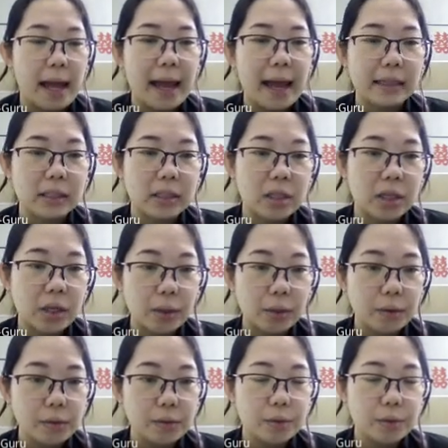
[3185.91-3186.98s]
At
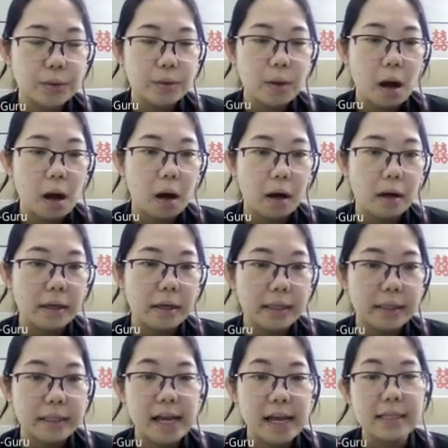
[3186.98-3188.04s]
Q to R,
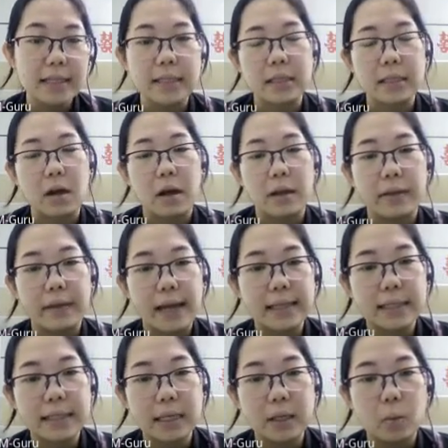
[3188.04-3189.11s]
gas is condensing,